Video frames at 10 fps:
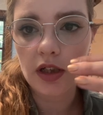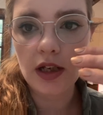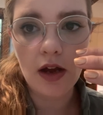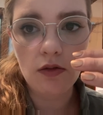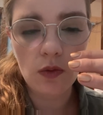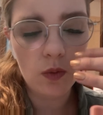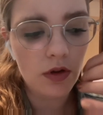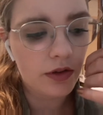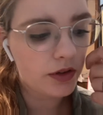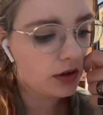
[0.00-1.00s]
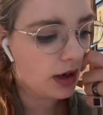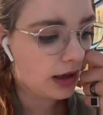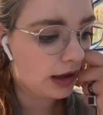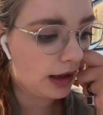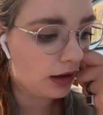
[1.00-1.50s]
and how it was,
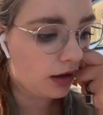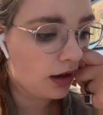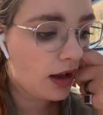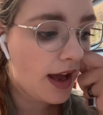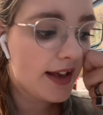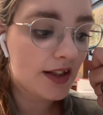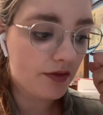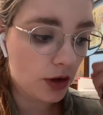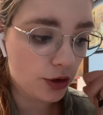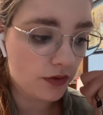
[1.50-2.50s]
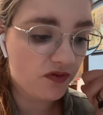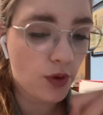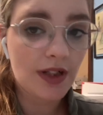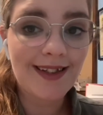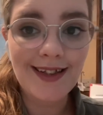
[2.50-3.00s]
and then
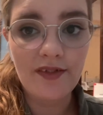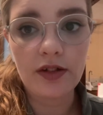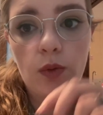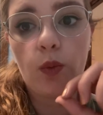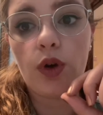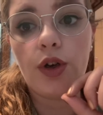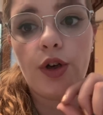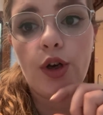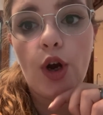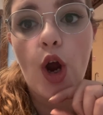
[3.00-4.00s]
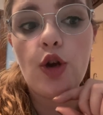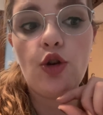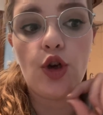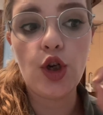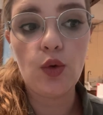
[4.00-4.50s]
747 were
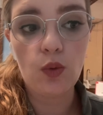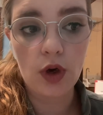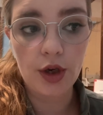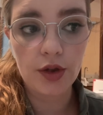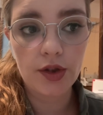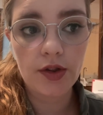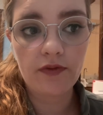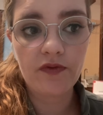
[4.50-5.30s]
new words